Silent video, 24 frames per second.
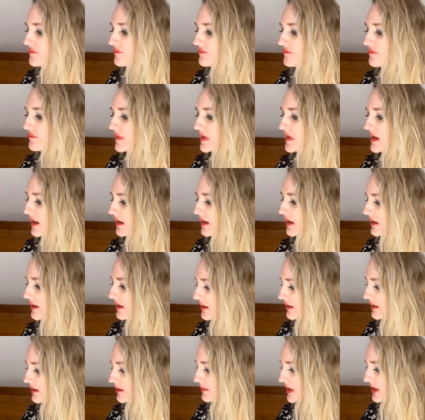
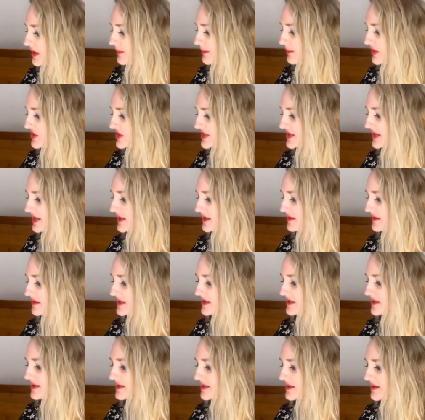Let me just get
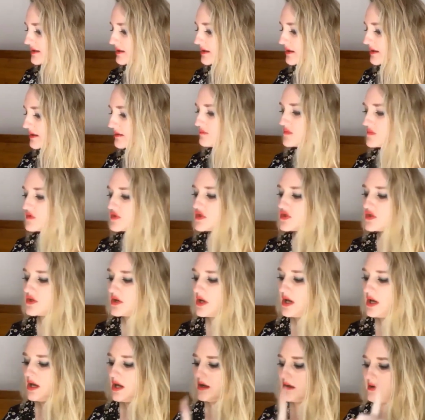this.
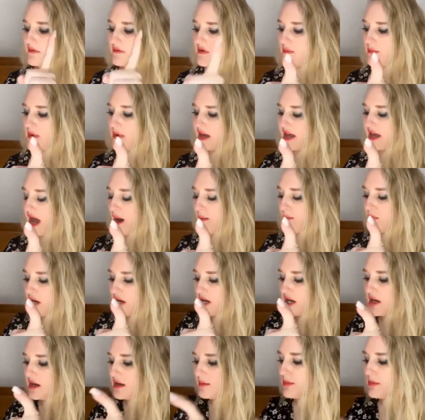I've got my camera
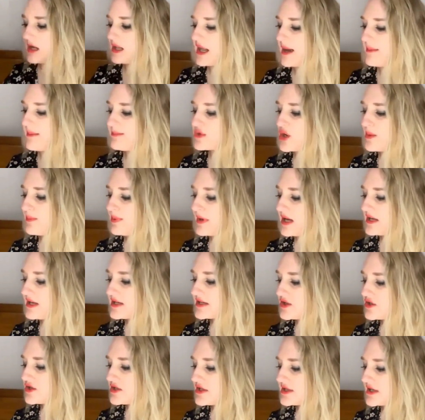here and my laptop here,
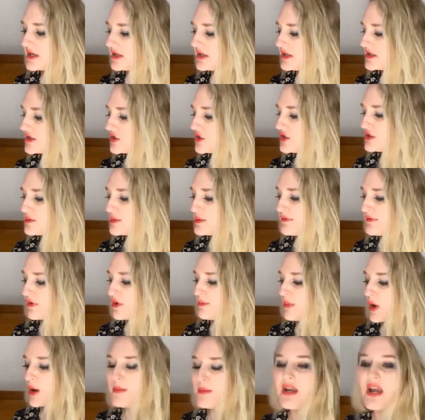so just excuse me for a
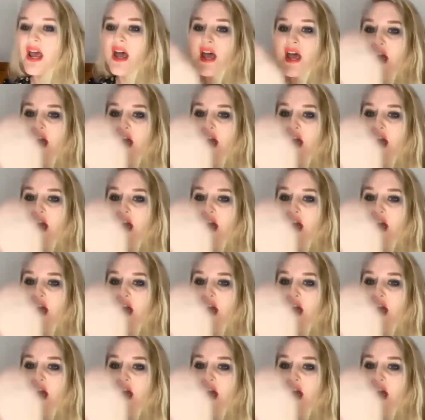moment.